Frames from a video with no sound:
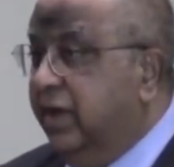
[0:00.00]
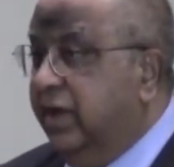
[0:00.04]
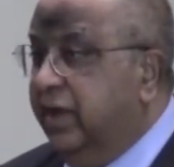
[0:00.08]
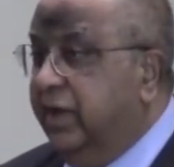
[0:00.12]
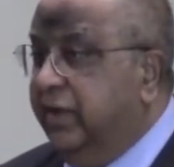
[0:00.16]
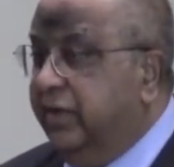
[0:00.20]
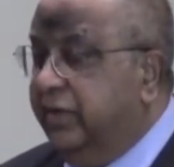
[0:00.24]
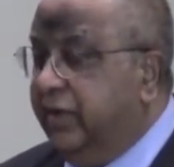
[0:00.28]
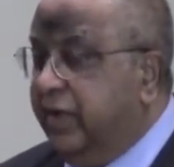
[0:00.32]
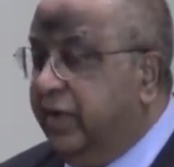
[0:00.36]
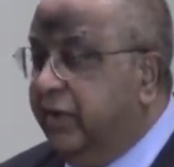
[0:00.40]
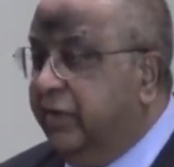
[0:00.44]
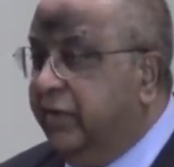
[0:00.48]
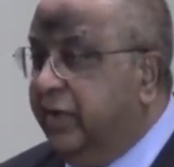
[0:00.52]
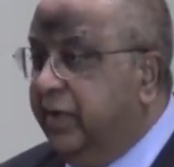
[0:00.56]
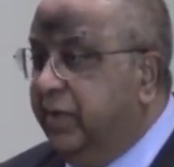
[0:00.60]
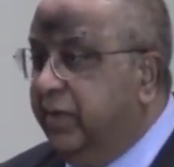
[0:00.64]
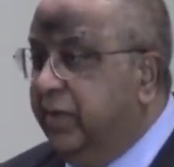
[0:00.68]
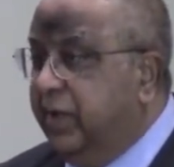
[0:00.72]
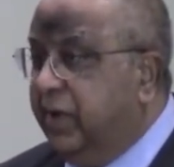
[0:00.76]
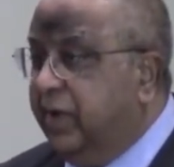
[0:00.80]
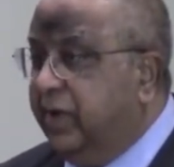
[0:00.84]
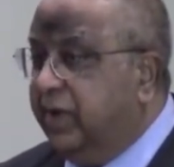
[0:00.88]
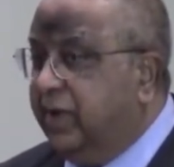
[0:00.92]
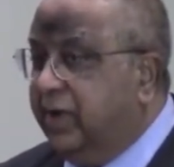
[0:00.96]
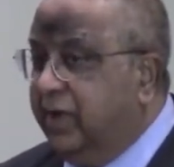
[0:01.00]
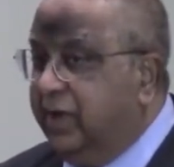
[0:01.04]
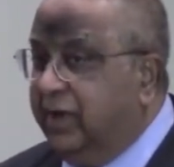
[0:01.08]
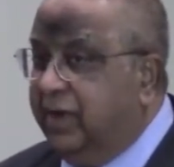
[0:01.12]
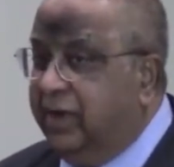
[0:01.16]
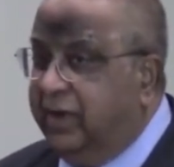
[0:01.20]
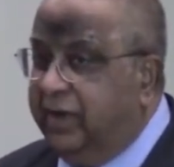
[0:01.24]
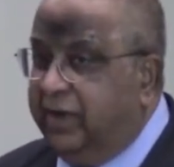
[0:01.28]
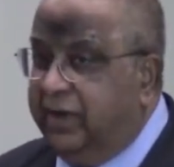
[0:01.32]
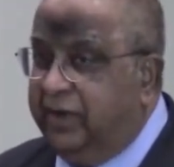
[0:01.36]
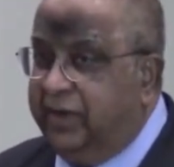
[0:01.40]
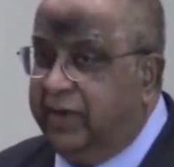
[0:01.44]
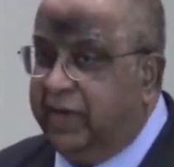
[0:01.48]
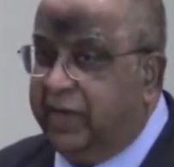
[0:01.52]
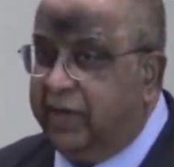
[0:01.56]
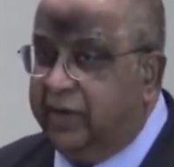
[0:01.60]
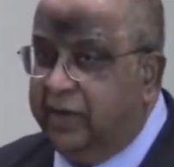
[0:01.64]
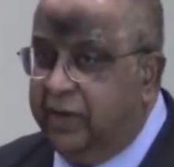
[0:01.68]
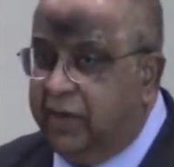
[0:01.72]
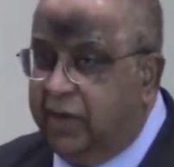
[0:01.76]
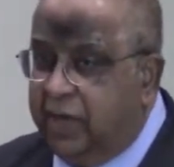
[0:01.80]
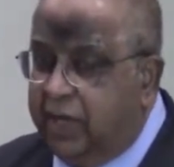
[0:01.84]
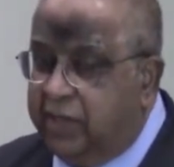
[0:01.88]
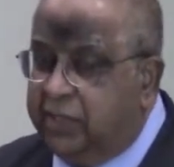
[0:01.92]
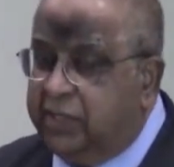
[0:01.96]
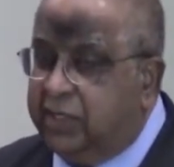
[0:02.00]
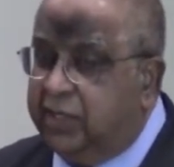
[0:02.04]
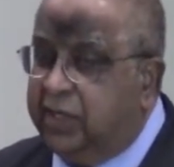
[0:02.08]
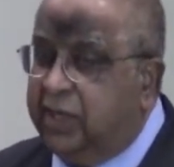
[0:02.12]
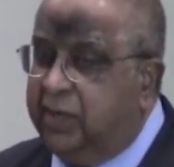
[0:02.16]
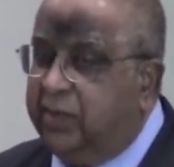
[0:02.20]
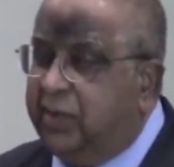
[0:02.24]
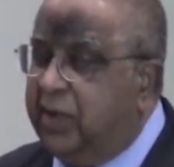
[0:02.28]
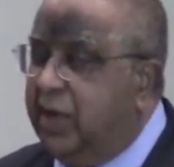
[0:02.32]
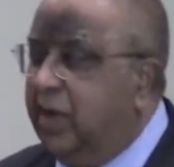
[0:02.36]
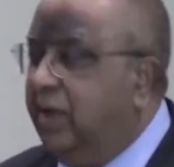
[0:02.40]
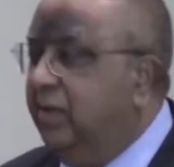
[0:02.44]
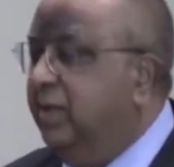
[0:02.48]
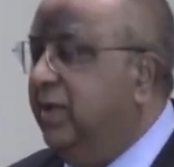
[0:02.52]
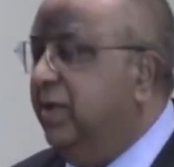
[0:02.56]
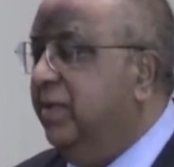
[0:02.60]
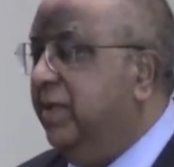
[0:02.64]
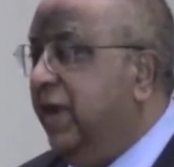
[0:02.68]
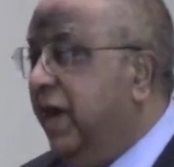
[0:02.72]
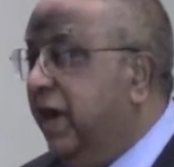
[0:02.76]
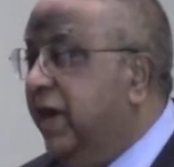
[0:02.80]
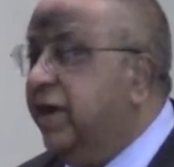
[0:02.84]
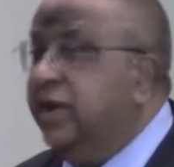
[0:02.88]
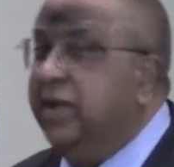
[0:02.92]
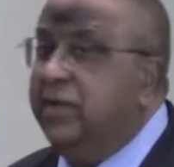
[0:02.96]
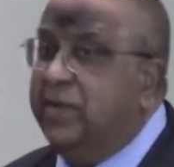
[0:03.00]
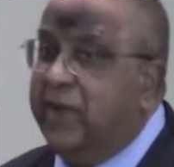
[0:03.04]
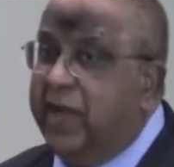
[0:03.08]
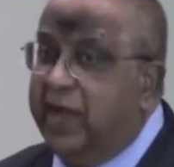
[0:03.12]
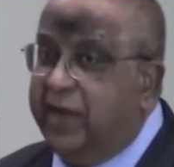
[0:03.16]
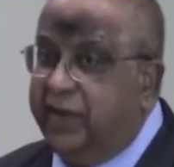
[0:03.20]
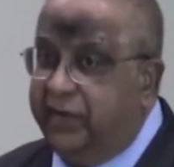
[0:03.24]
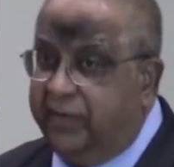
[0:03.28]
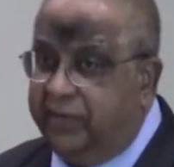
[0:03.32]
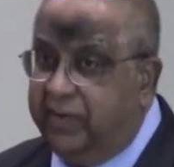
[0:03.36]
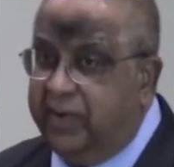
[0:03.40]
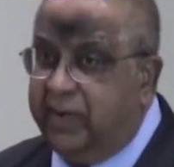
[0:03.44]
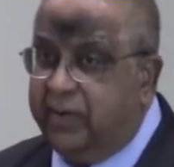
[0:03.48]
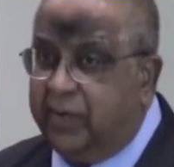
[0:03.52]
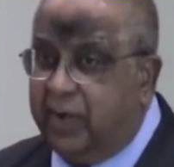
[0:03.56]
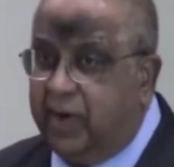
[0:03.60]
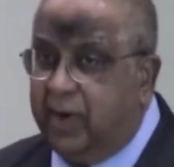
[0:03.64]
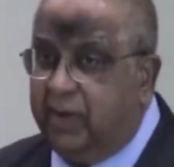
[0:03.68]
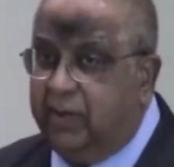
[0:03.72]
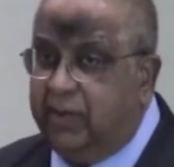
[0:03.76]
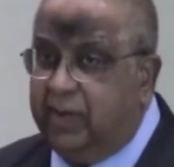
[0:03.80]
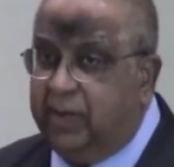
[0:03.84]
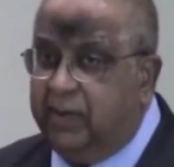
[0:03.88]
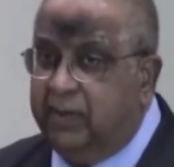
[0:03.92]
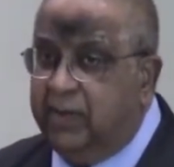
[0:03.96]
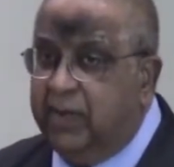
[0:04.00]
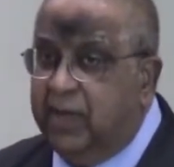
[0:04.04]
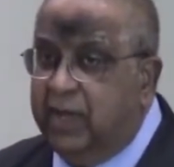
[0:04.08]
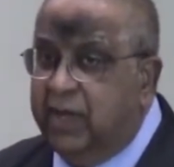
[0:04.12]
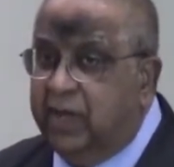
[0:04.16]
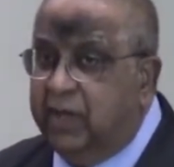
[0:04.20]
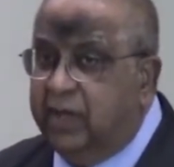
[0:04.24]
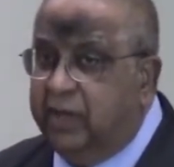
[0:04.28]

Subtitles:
is every bit a technological problem and a management problem.